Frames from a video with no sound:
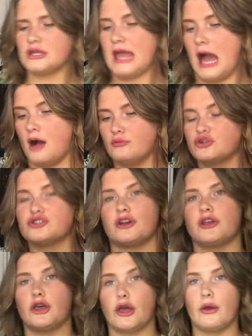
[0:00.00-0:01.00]
So yeah, I will
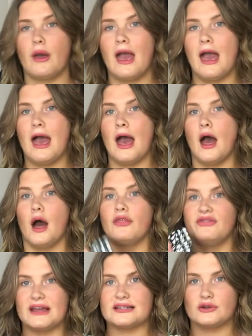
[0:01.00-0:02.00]
show you
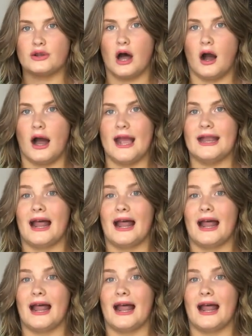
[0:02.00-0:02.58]
this online